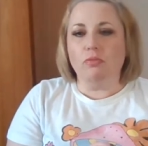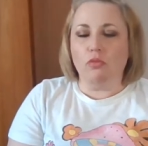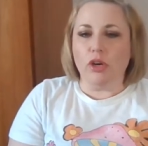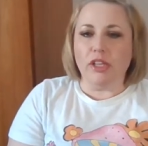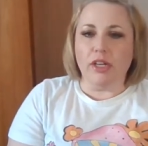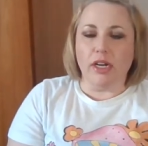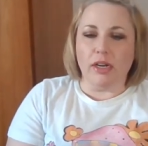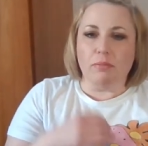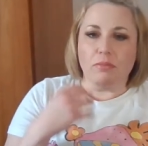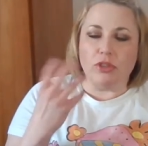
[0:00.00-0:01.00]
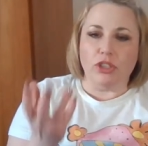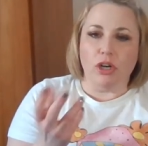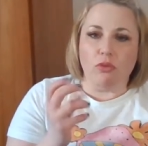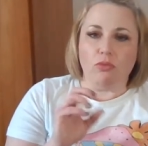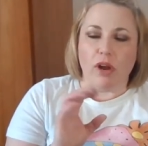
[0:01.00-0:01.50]
one of the you
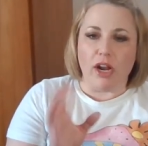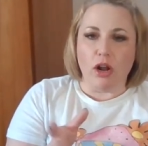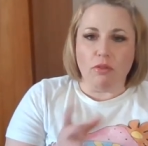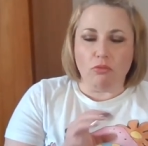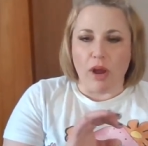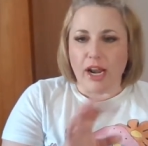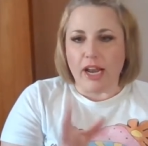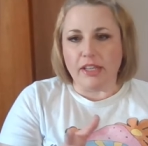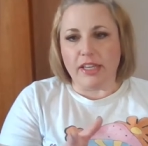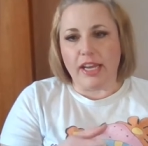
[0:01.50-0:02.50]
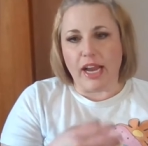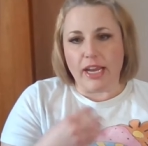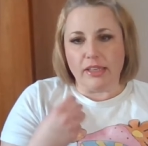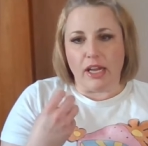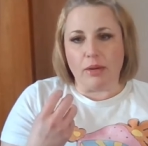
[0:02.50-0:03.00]
know right out right out of the
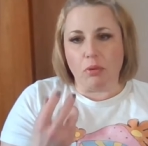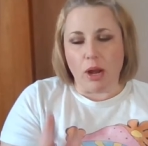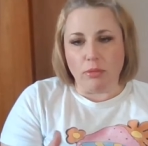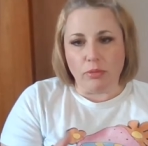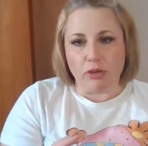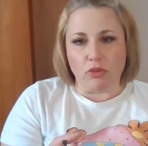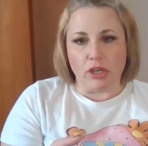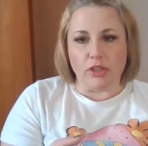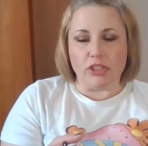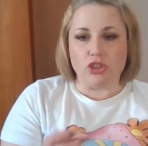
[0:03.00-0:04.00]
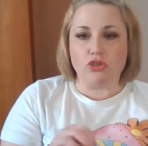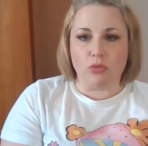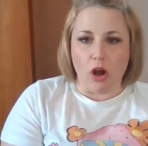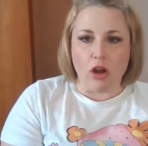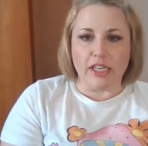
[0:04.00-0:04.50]
gate like probably one of the
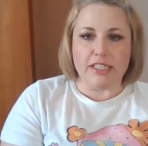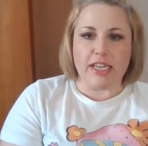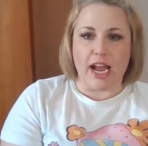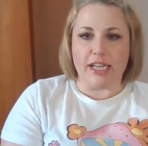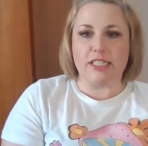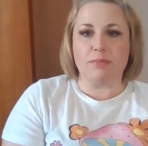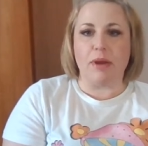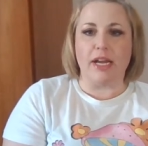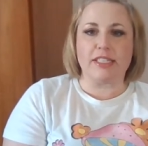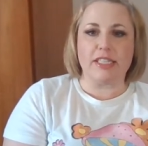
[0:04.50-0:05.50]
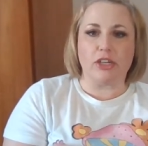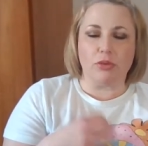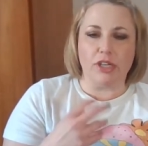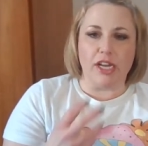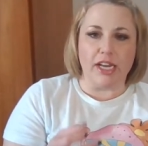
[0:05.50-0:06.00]
strongest aspects that
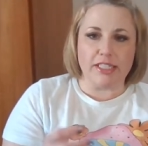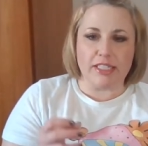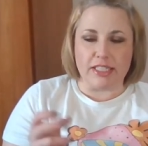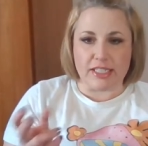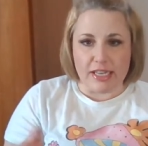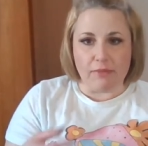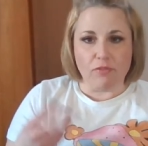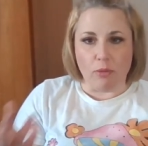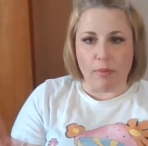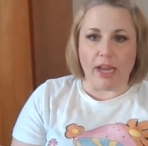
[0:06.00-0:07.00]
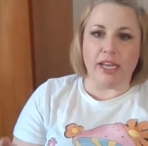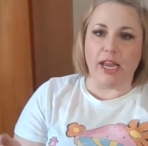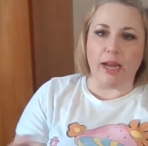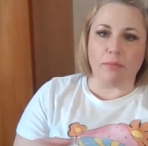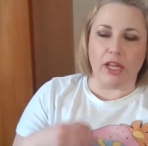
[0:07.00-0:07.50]
creates this
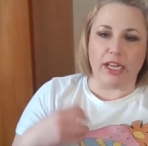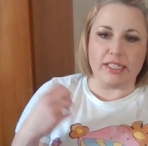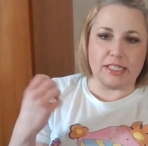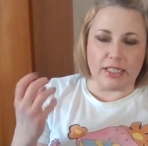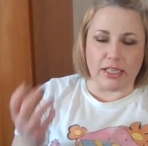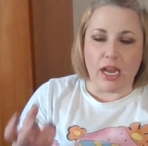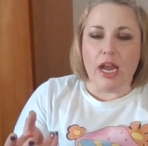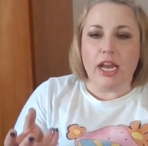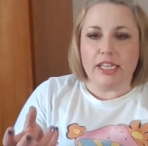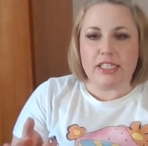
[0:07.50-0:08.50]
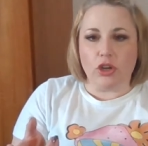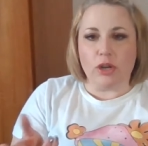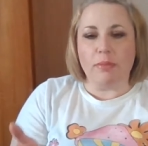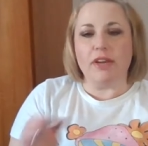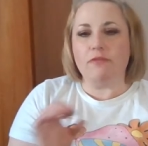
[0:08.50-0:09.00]
nymphomaniac placing is
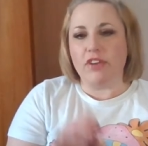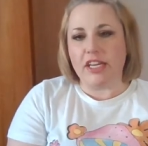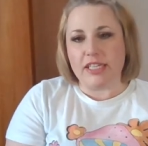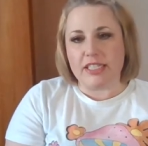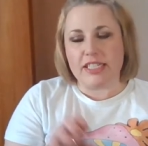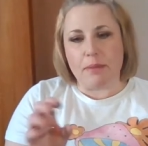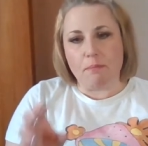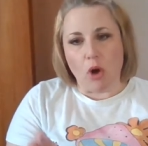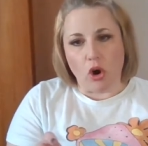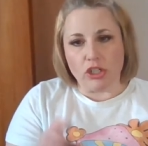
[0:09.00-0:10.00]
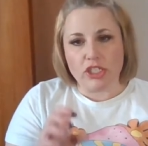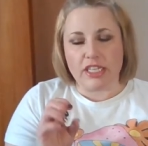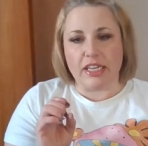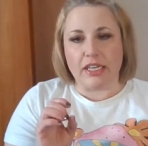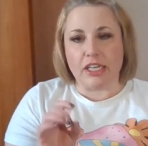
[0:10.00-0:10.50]
going to be venus and
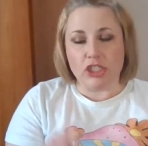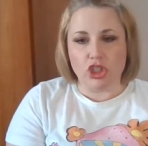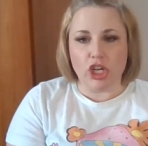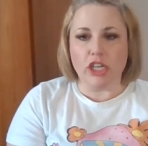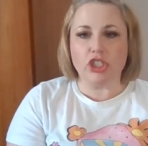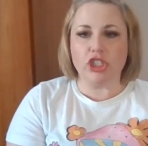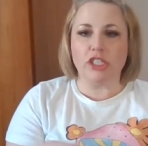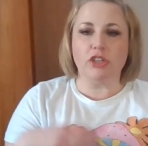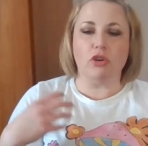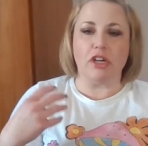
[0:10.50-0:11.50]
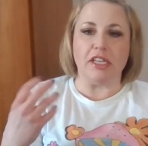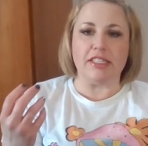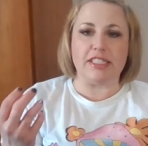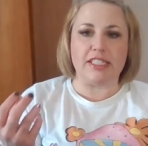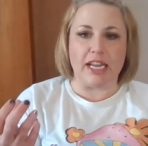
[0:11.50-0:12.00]
mars in conjunction or
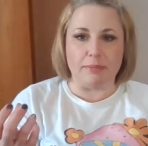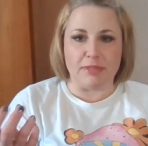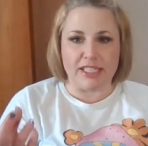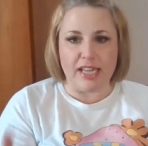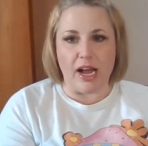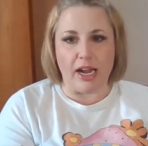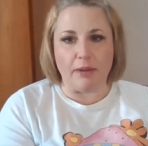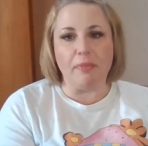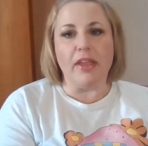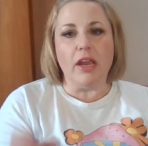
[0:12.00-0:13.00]
in the same sign